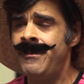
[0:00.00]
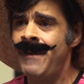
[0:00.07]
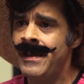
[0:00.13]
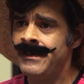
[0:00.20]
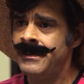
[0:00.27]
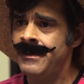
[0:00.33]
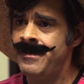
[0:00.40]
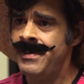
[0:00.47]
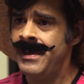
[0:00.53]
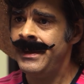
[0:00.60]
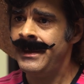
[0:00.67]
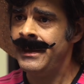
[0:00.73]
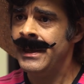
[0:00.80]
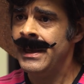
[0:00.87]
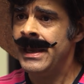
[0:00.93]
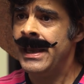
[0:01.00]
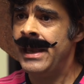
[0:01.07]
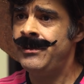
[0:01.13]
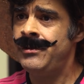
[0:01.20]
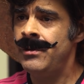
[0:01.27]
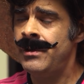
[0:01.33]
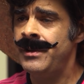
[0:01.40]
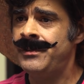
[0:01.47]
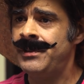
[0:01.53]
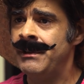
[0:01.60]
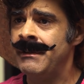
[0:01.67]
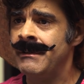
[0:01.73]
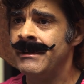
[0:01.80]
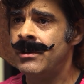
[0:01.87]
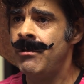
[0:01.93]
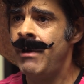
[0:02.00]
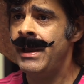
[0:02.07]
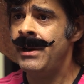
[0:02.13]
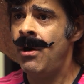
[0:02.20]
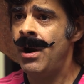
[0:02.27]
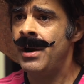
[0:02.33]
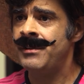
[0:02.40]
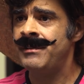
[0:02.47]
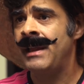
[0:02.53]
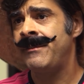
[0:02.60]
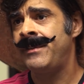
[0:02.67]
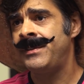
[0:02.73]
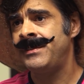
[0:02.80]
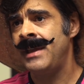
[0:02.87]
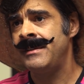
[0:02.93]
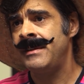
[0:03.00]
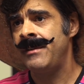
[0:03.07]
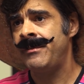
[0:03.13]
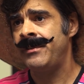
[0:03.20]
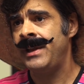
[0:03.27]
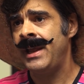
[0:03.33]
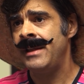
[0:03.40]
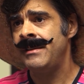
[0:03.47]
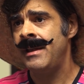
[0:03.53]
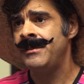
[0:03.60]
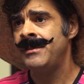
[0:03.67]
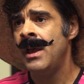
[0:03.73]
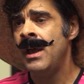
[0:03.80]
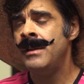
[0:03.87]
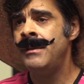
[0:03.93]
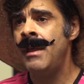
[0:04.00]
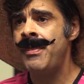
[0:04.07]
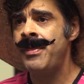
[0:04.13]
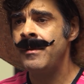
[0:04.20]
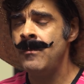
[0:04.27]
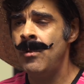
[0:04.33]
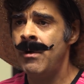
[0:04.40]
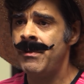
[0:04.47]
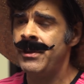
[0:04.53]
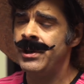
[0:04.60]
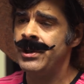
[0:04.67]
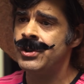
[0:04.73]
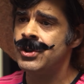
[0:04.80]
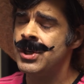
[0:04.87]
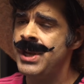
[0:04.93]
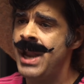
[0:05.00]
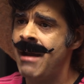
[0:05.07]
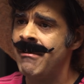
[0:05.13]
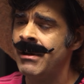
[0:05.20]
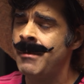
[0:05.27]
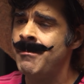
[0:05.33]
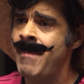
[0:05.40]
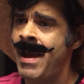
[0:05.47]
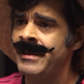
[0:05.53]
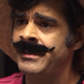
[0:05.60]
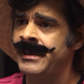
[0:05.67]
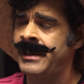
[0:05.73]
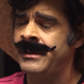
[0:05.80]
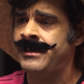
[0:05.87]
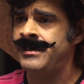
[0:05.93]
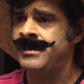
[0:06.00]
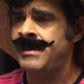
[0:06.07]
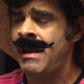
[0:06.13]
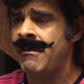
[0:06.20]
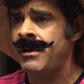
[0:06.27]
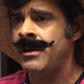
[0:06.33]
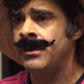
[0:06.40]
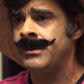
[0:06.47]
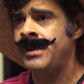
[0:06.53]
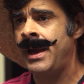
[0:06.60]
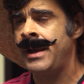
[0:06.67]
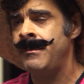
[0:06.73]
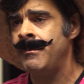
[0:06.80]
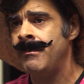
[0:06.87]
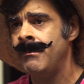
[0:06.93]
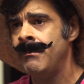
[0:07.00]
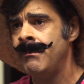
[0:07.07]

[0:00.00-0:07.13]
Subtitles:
offensive thing is you considering a great artist like Vicente Fernandez nothing more than a generic Mexican stereotype.